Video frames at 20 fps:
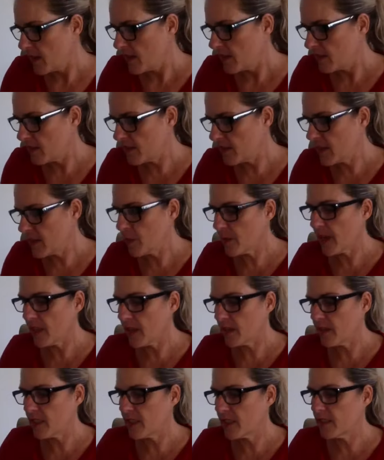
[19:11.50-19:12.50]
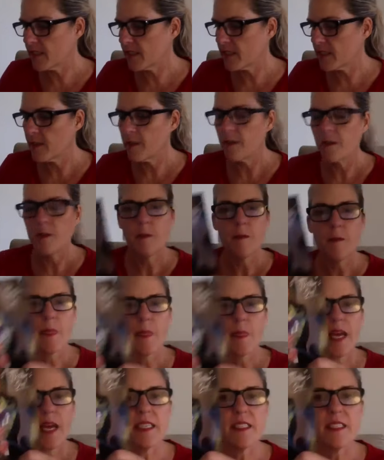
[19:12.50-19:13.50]
Think about this.
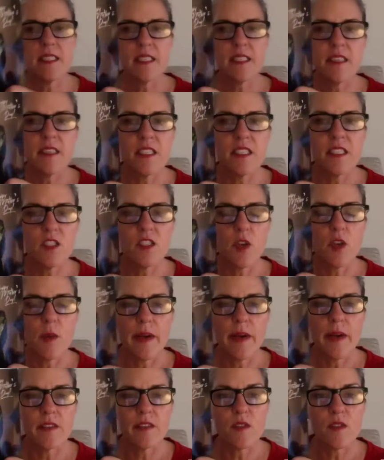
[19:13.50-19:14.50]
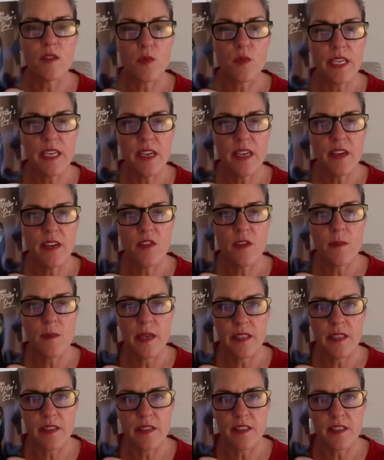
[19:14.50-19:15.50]
I sent this to about 300
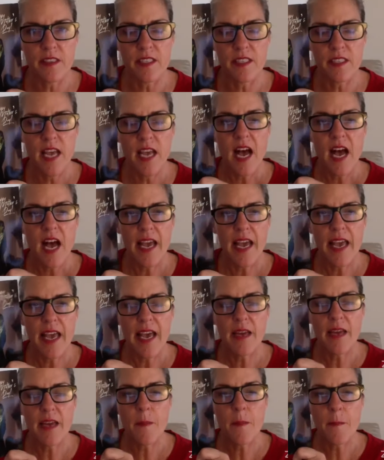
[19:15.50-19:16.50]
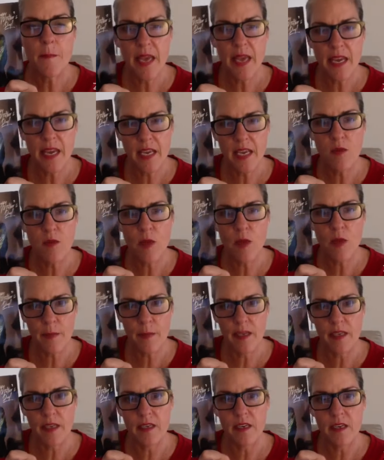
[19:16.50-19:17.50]
mothers. I had many
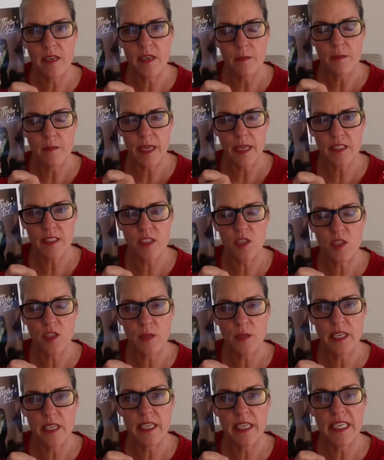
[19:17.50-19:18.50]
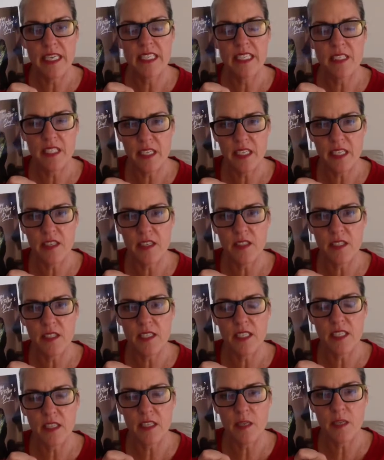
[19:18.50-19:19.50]
women message me in tears
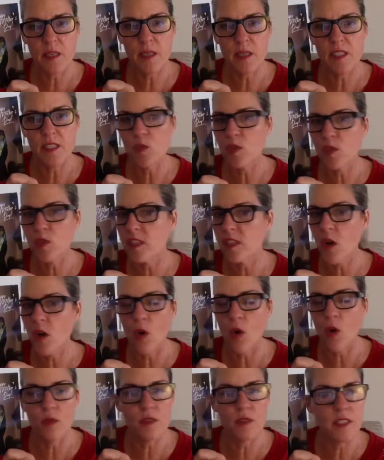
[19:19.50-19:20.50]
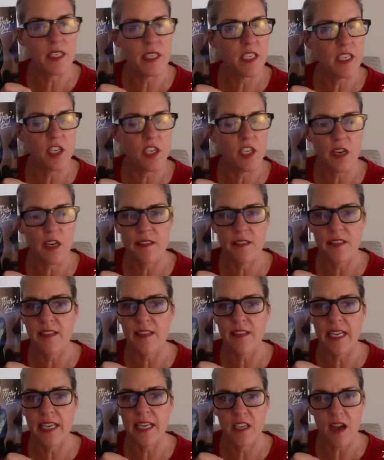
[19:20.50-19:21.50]
telling me this was the only card that
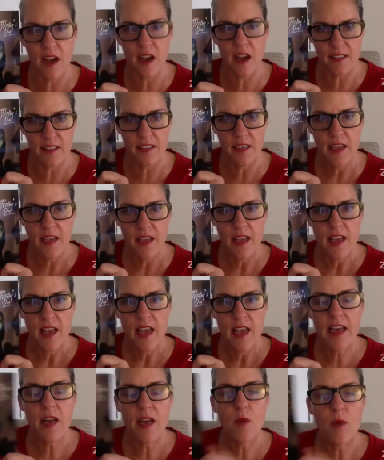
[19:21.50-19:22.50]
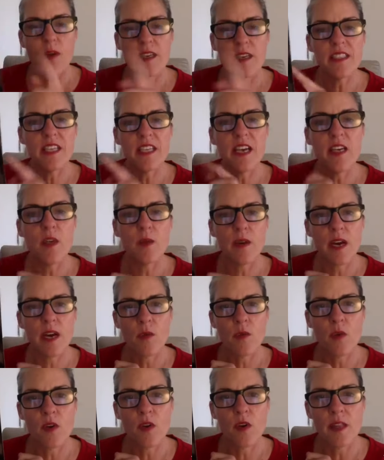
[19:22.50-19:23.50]
they got. And I want to tell you what I
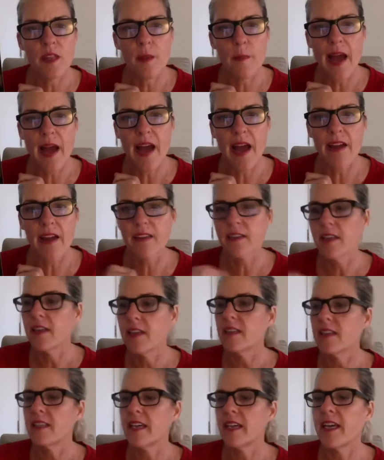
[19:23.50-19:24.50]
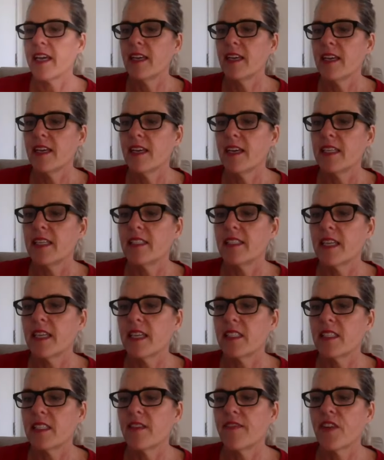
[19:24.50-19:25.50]
wrote on the back, okay? It
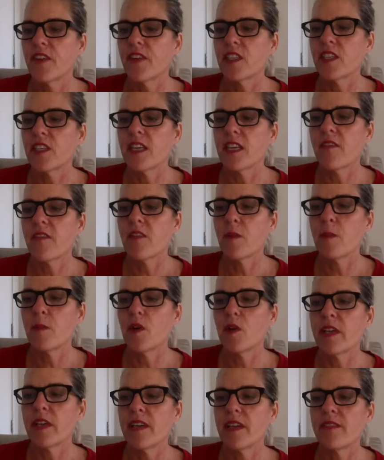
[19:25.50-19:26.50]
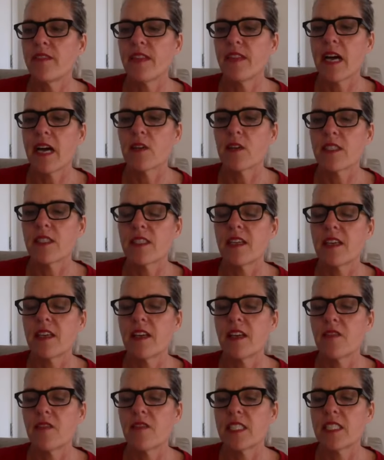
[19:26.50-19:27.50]
says, the first ever bouquet of flowers that
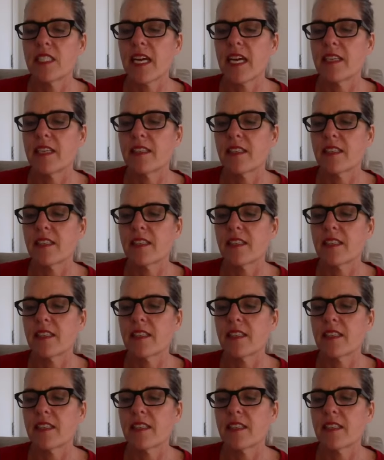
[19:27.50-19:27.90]
never dies.